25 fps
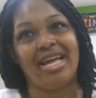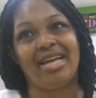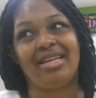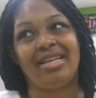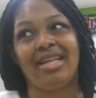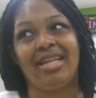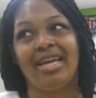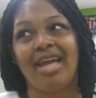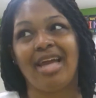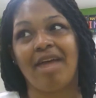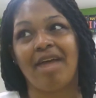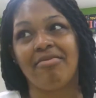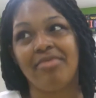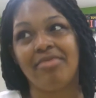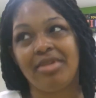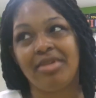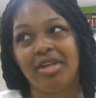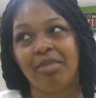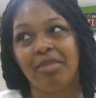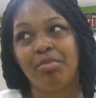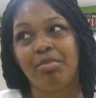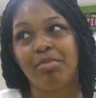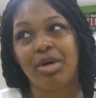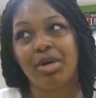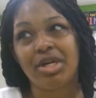Like I really
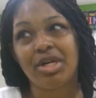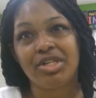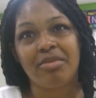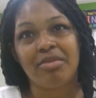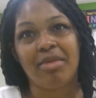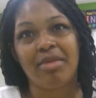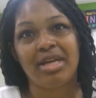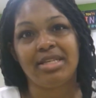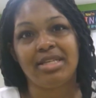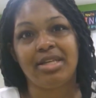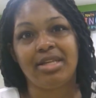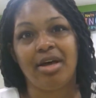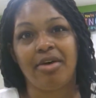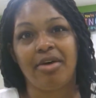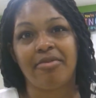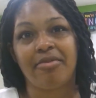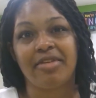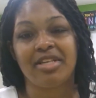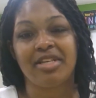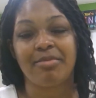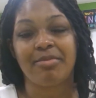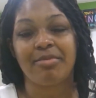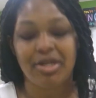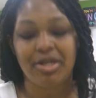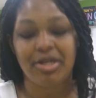pushed myself,
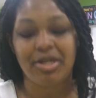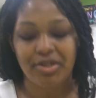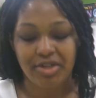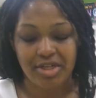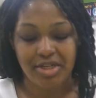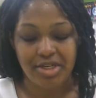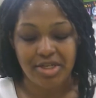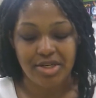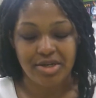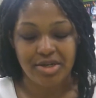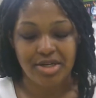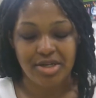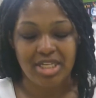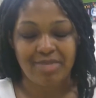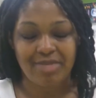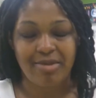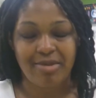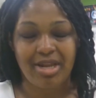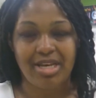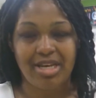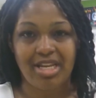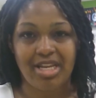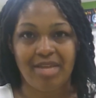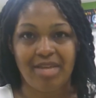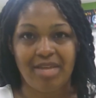especially during this
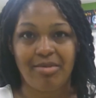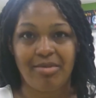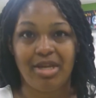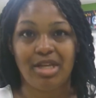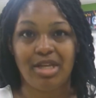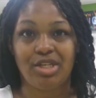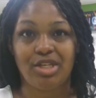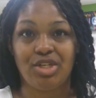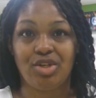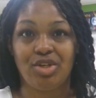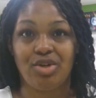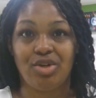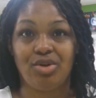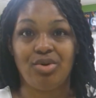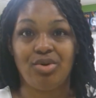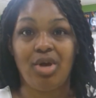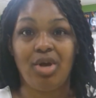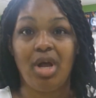pandemic, to